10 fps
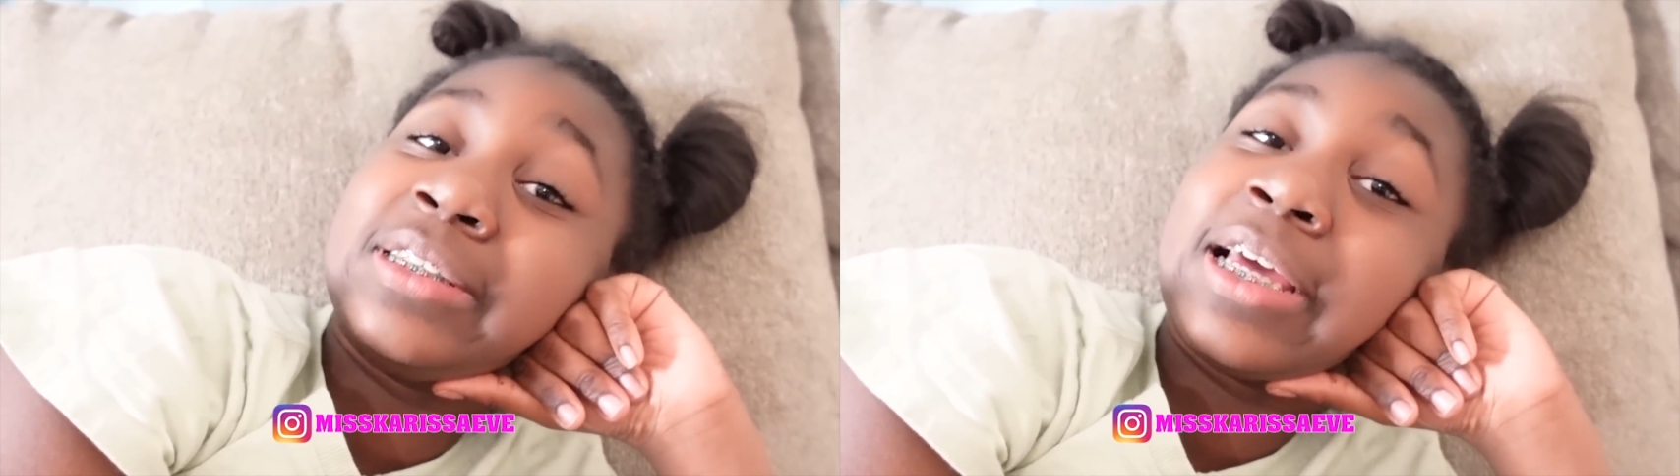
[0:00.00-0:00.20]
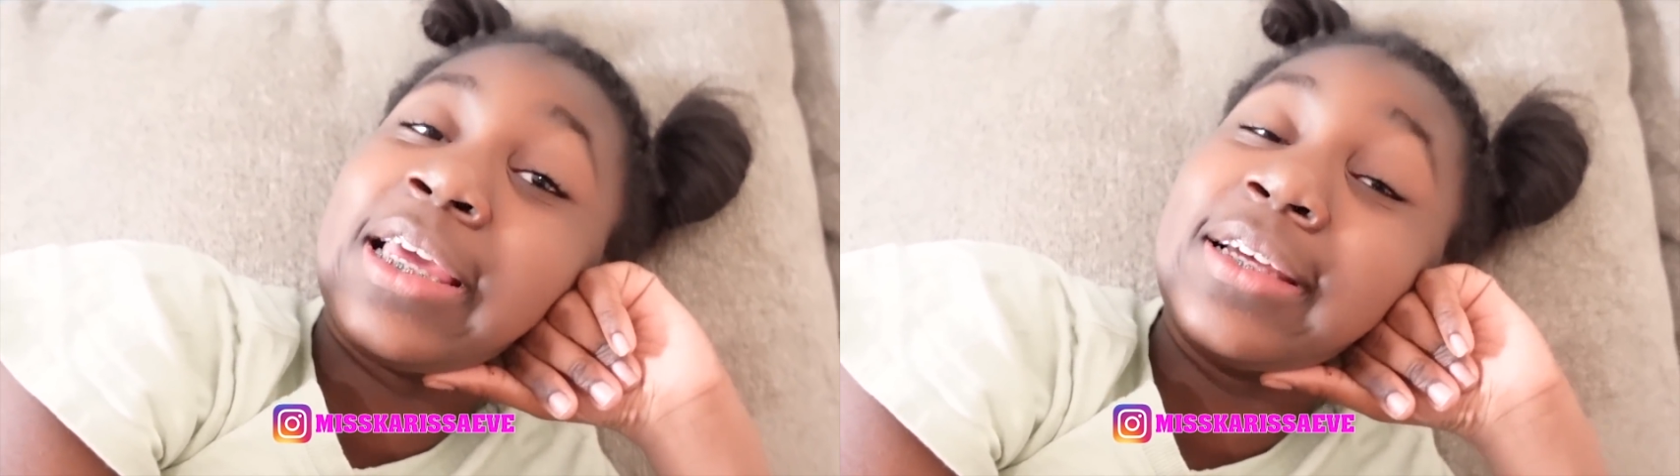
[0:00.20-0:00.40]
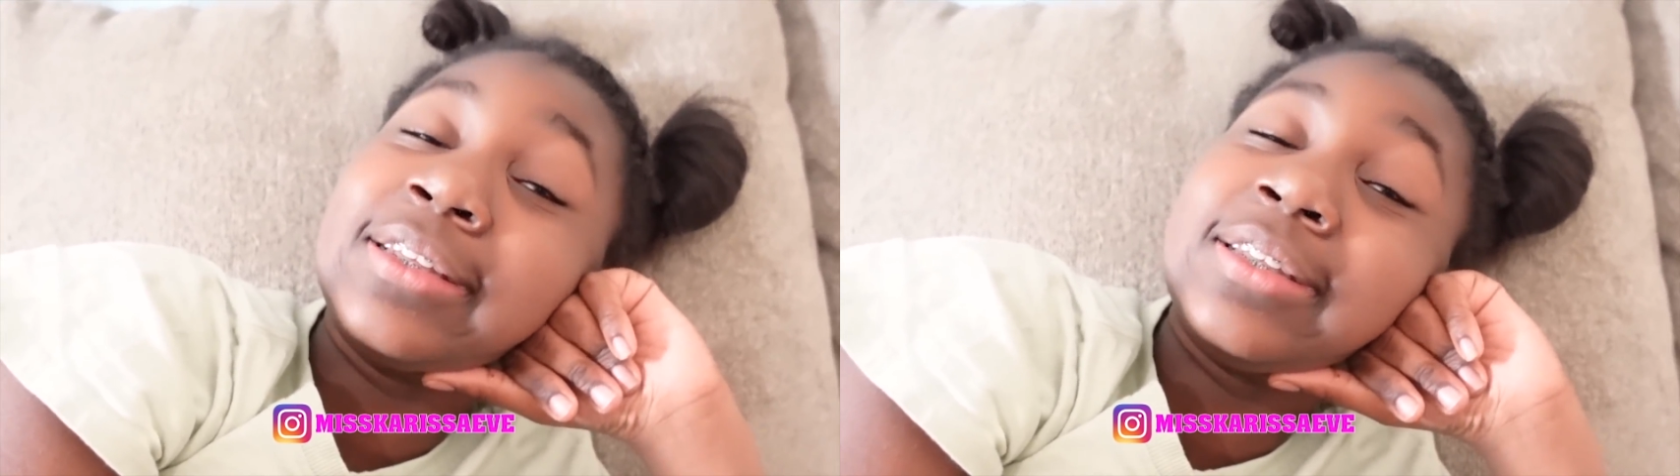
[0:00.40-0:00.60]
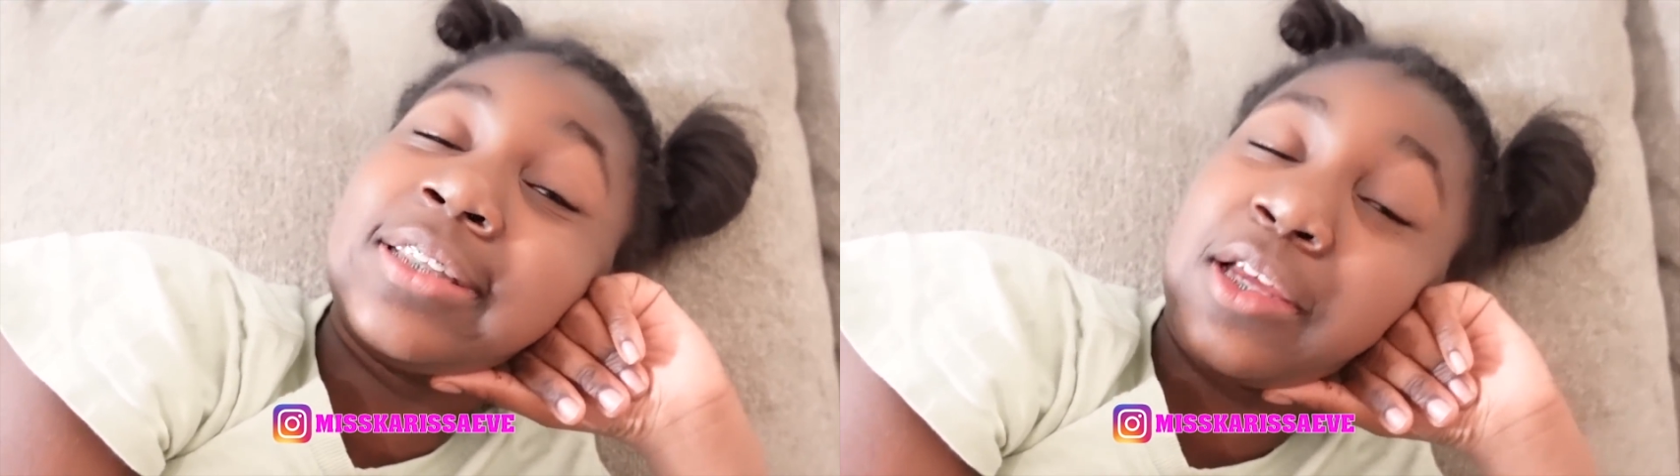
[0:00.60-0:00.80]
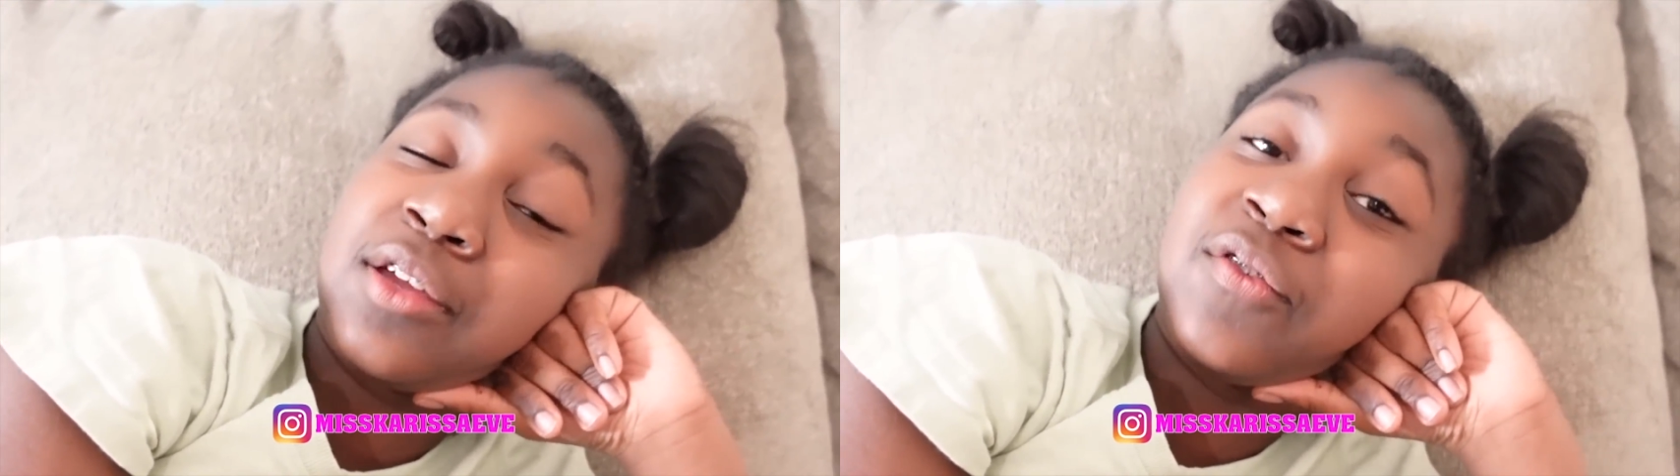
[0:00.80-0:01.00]
seconds.
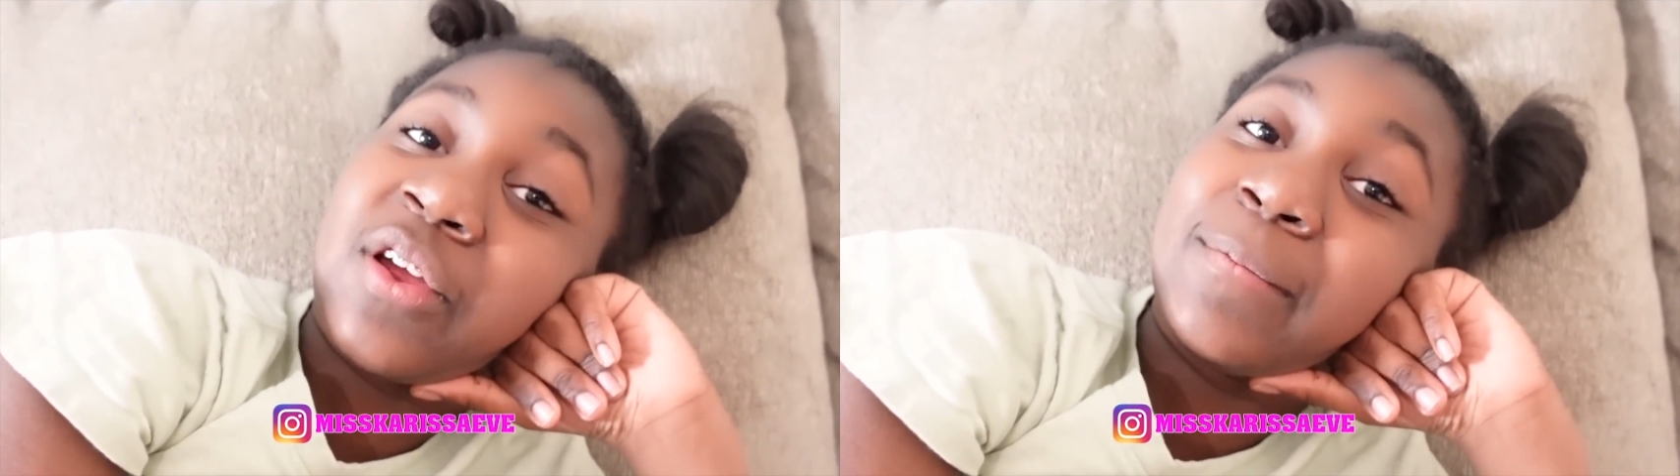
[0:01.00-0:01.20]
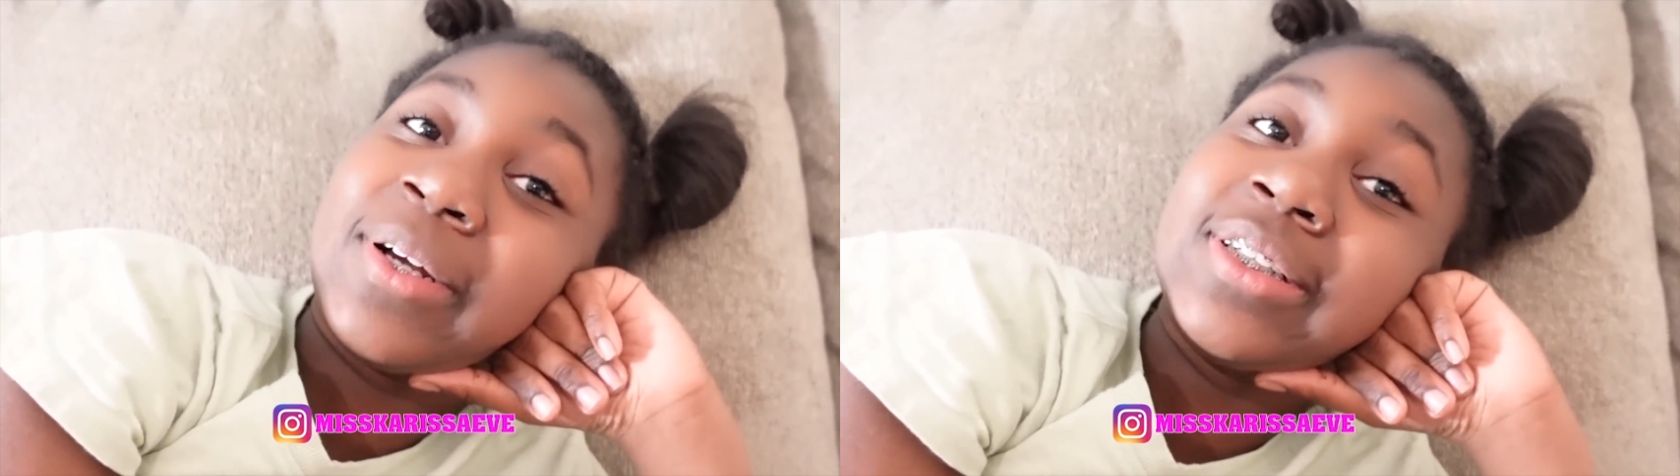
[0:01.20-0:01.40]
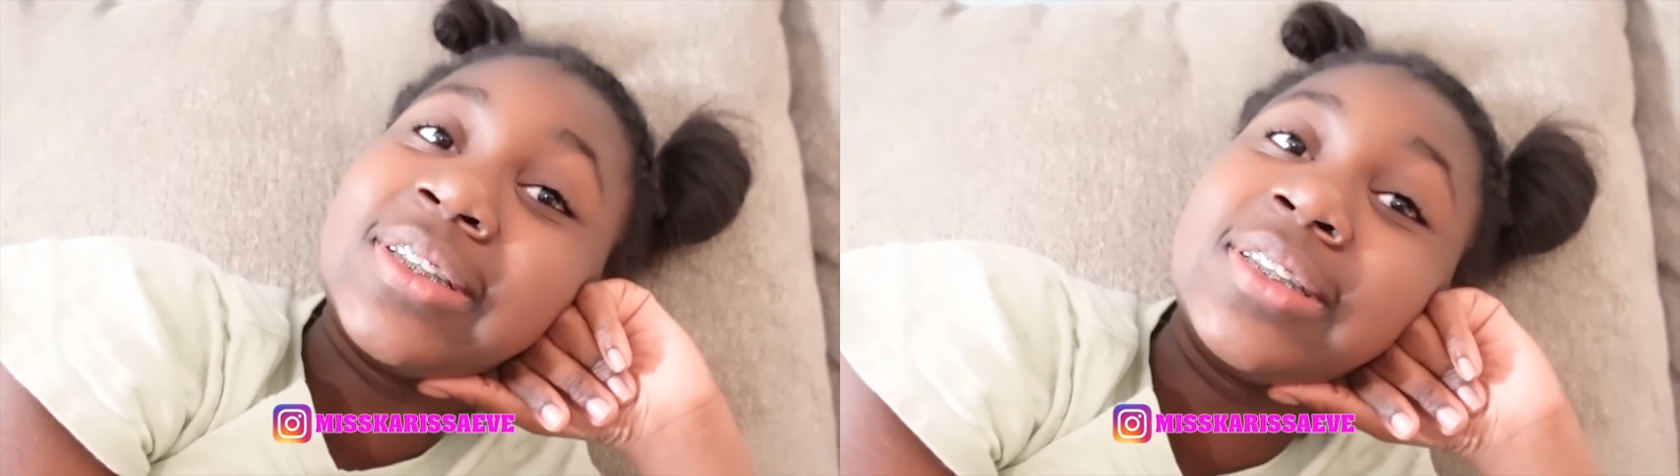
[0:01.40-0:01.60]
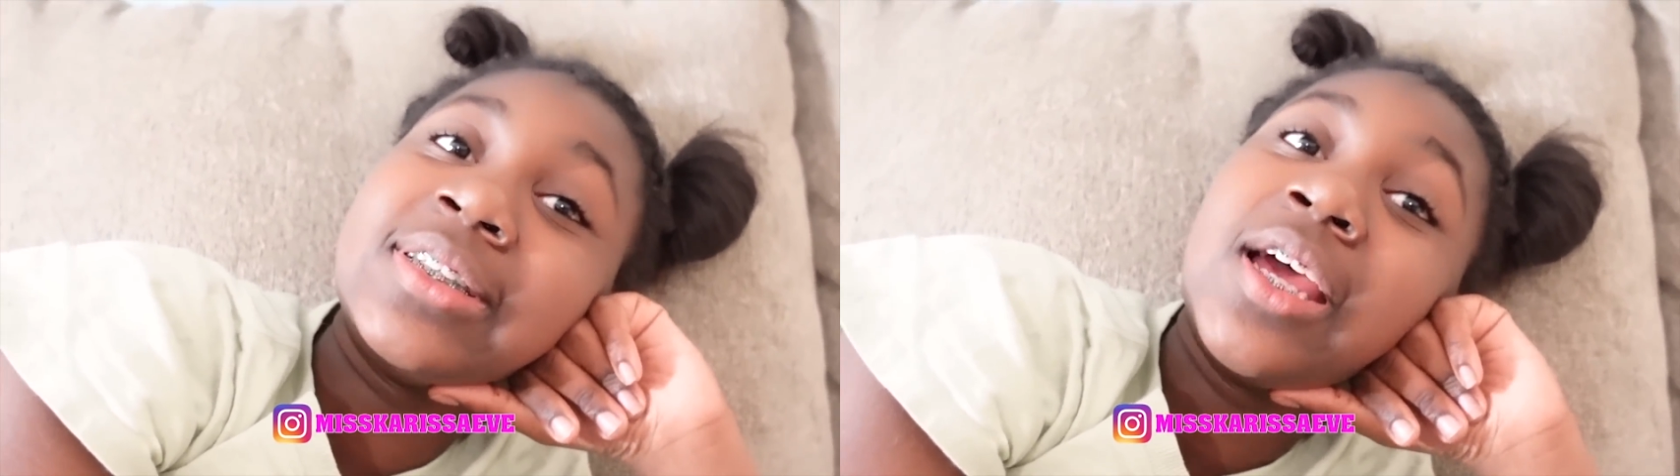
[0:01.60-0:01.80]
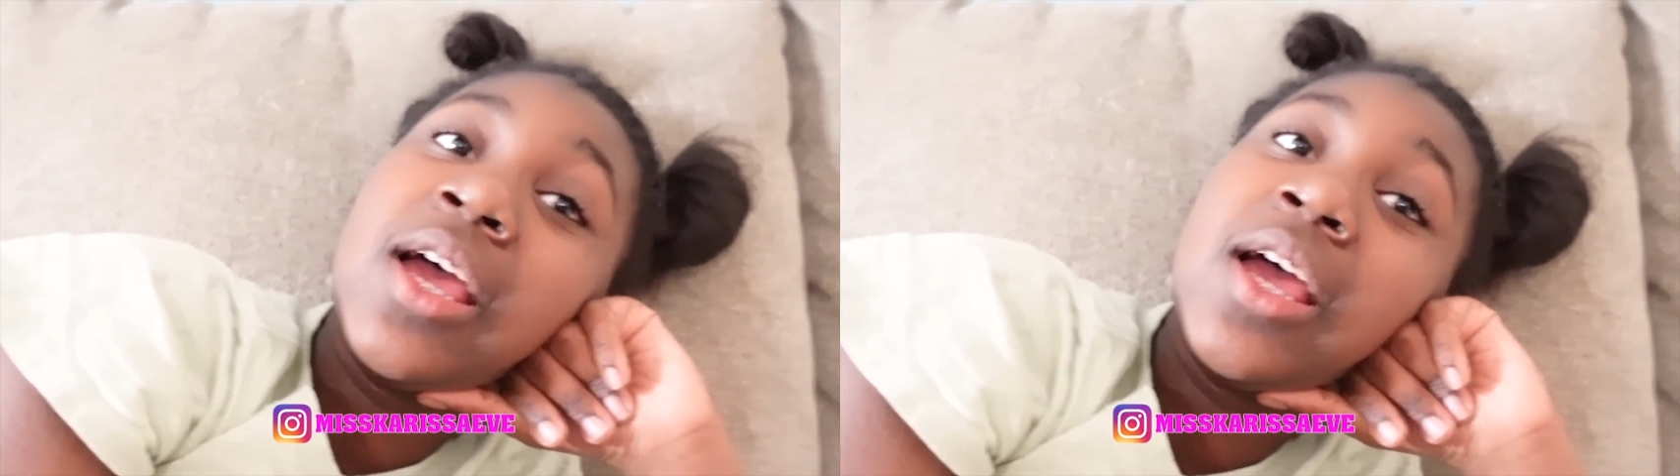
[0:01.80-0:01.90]
Thank you very much.